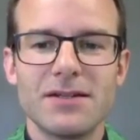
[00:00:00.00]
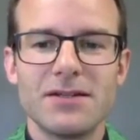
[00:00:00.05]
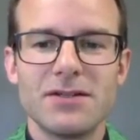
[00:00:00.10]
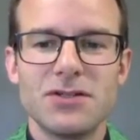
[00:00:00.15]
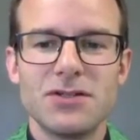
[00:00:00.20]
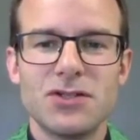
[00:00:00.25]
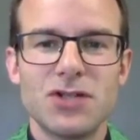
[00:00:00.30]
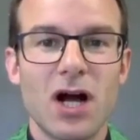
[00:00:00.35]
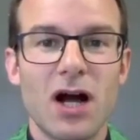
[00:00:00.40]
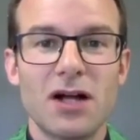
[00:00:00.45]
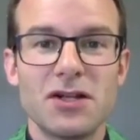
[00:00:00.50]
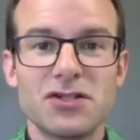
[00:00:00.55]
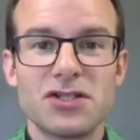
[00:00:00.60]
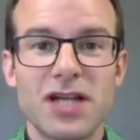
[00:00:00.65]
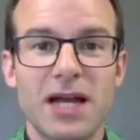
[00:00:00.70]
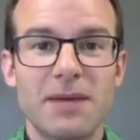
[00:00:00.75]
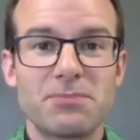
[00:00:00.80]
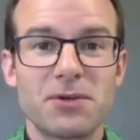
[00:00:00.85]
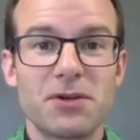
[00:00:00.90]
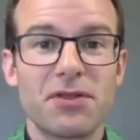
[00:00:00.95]
John
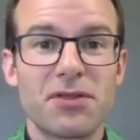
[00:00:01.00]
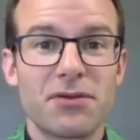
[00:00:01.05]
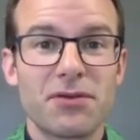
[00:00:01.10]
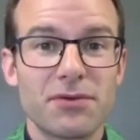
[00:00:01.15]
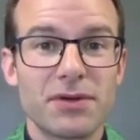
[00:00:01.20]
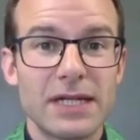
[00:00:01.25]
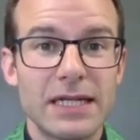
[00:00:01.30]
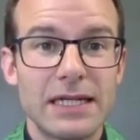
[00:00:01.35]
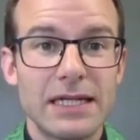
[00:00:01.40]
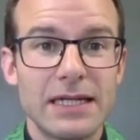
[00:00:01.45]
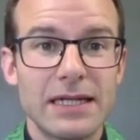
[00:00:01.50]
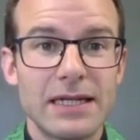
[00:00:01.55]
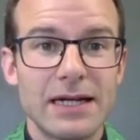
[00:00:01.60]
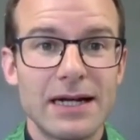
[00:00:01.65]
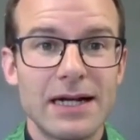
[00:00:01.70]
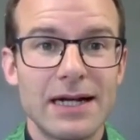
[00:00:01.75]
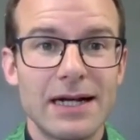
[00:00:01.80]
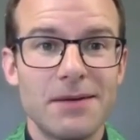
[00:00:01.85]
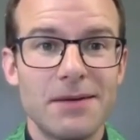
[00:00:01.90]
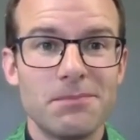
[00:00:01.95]
chapter 3,
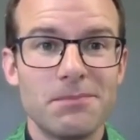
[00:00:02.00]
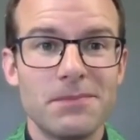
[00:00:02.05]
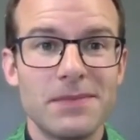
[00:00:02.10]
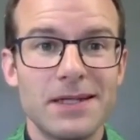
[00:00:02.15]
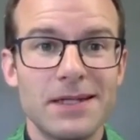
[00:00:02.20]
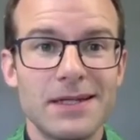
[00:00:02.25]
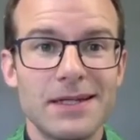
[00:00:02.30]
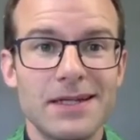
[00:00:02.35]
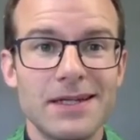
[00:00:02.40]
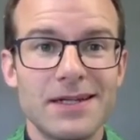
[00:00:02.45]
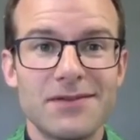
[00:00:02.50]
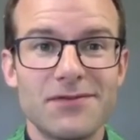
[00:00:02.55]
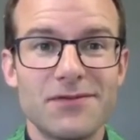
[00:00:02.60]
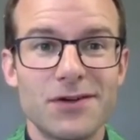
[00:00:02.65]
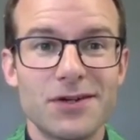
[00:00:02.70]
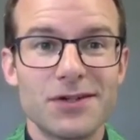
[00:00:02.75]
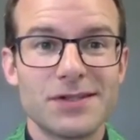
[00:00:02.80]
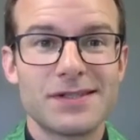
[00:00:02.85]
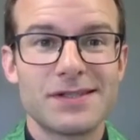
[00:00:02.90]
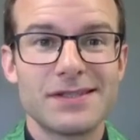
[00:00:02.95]

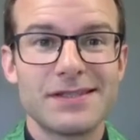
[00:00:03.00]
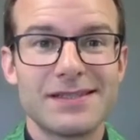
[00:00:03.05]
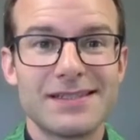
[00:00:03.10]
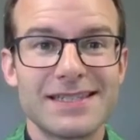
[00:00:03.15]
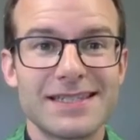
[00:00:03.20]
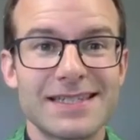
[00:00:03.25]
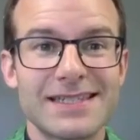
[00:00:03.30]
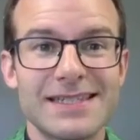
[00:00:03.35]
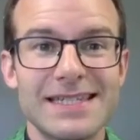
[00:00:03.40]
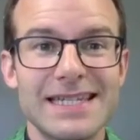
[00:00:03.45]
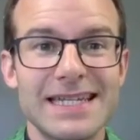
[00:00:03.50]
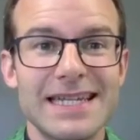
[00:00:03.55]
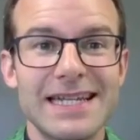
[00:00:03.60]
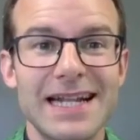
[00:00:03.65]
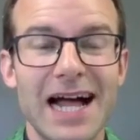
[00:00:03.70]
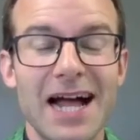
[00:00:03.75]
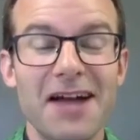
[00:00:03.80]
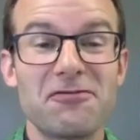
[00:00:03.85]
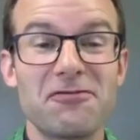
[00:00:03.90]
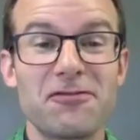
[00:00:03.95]
verse
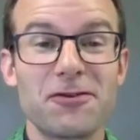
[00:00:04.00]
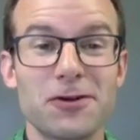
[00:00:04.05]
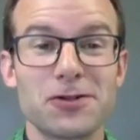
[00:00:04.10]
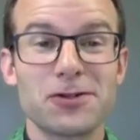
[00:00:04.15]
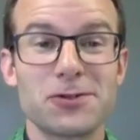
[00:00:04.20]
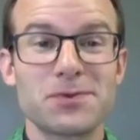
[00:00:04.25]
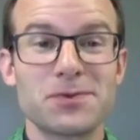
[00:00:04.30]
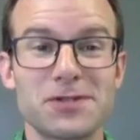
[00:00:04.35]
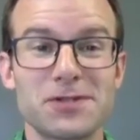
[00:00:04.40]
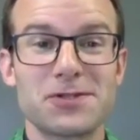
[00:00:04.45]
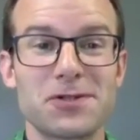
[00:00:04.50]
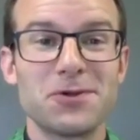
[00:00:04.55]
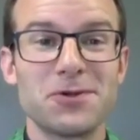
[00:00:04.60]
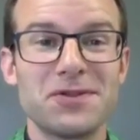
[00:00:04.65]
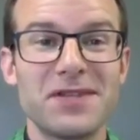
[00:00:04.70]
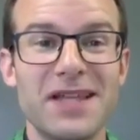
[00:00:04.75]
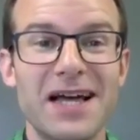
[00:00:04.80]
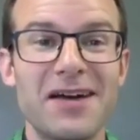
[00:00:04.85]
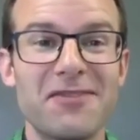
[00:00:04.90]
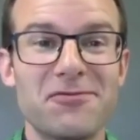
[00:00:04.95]
16. I first was
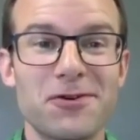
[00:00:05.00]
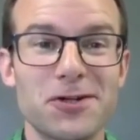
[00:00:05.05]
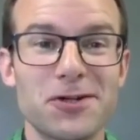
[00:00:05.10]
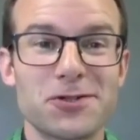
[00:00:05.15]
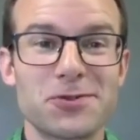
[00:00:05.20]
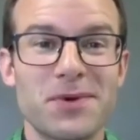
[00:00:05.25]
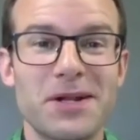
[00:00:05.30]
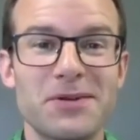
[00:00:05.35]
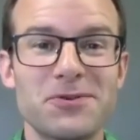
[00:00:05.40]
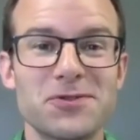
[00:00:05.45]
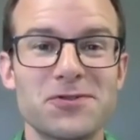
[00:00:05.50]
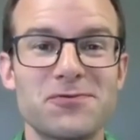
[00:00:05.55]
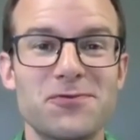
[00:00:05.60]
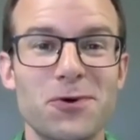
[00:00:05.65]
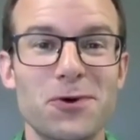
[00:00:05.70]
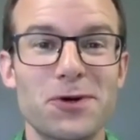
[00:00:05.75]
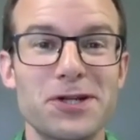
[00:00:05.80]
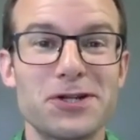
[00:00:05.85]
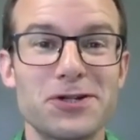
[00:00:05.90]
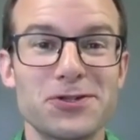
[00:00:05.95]
told that verse when I was
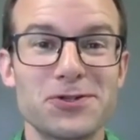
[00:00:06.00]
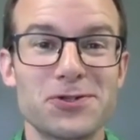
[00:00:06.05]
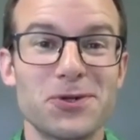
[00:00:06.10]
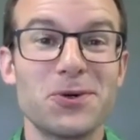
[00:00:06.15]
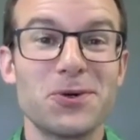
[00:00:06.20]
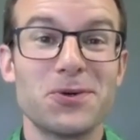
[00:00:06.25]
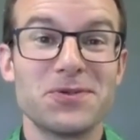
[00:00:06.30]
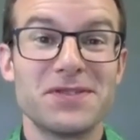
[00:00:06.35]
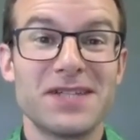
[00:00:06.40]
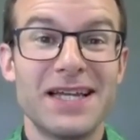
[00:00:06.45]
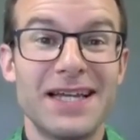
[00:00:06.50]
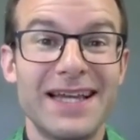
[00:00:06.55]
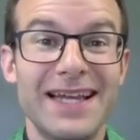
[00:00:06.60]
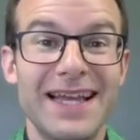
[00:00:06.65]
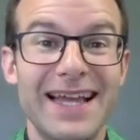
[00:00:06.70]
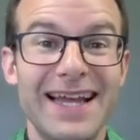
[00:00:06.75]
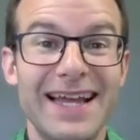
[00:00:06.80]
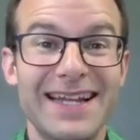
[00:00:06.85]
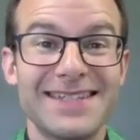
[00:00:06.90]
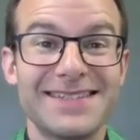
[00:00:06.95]
4 years old.
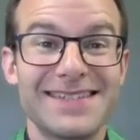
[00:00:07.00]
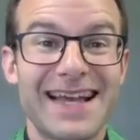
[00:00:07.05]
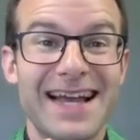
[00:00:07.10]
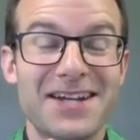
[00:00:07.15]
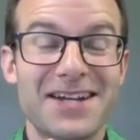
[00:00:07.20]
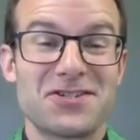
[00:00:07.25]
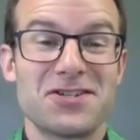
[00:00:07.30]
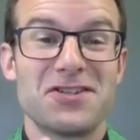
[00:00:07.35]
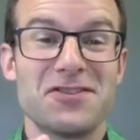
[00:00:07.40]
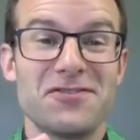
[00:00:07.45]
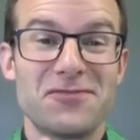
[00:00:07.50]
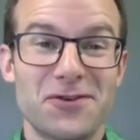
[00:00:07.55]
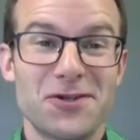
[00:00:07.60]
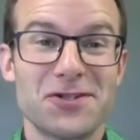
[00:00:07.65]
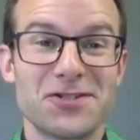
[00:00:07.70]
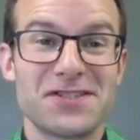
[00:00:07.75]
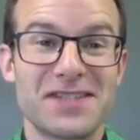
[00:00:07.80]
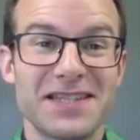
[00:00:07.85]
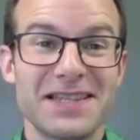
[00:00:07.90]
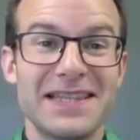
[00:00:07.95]
And it's actually the
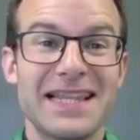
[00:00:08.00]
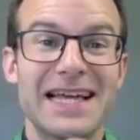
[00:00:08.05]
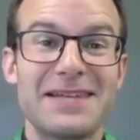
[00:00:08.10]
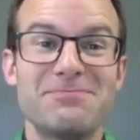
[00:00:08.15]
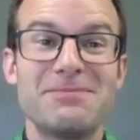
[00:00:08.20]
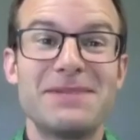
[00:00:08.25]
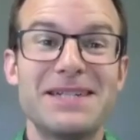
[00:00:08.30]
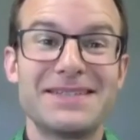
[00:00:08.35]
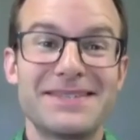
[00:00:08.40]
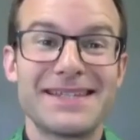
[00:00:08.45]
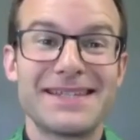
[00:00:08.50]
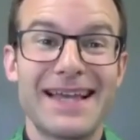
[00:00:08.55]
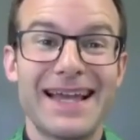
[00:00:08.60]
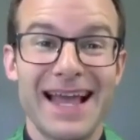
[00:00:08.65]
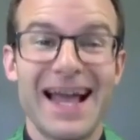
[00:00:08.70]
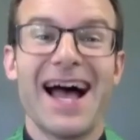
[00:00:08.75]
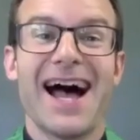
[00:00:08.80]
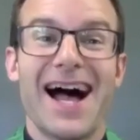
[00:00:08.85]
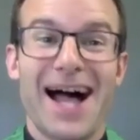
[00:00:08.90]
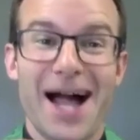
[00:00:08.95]
verse that led me to
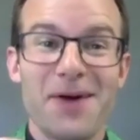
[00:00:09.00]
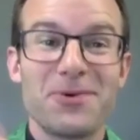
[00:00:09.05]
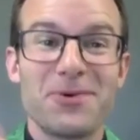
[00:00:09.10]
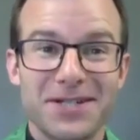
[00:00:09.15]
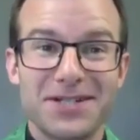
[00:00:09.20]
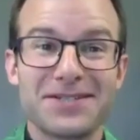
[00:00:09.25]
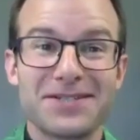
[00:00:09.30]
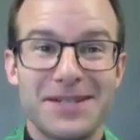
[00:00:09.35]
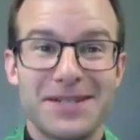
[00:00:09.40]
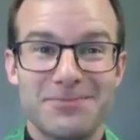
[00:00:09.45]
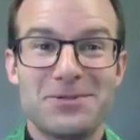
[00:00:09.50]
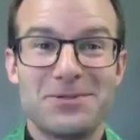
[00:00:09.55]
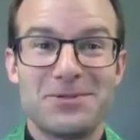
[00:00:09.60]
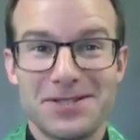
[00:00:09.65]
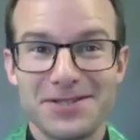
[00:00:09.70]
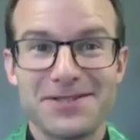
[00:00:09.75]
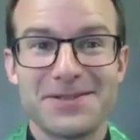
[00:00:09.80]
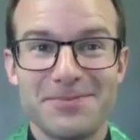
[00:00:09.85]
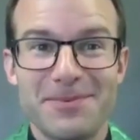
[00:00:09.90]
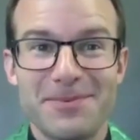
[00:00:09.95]
say, I want to accept
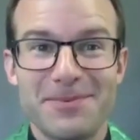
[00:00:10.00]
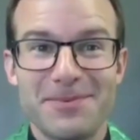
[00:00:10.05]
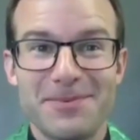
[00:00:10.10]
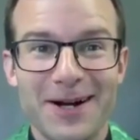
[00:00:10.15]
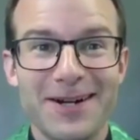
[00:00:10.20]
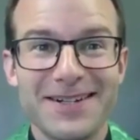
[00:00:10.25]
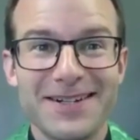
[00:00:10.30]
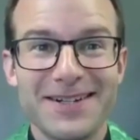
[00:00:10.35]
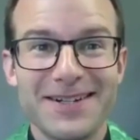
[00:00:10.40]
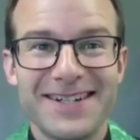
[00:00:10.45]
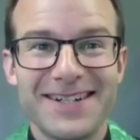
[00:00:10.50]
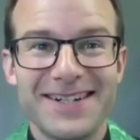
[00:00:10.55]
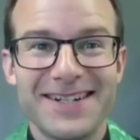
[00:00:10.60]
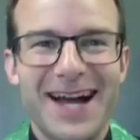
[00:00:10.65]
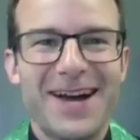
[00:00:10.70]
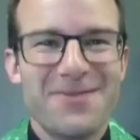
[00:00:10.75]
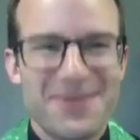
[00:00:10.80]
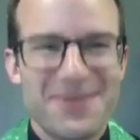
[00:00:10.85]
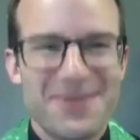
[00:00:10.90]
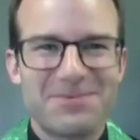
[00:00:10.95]
Jesus in my heart. You know,
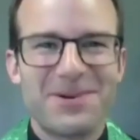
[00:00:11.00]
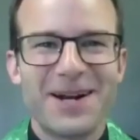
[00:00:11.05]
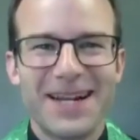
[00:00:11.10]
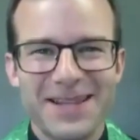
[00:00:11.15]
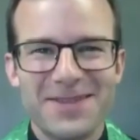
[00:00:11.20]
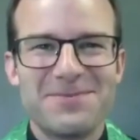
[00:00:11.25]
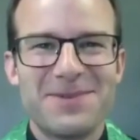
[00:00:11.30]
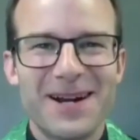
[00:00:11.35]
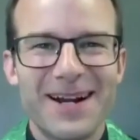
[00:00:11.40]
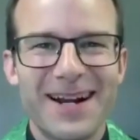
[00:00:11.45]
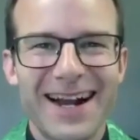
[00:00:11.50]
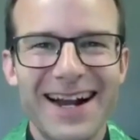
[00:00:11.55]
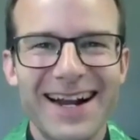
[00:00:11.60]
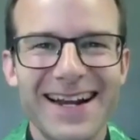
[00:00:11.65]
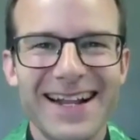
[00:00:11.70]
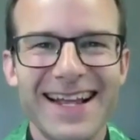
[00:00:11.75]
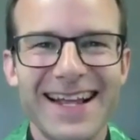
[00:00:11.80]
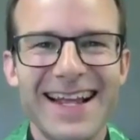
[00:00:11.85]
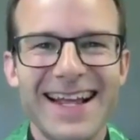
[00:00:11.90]
I want to pray the prayer.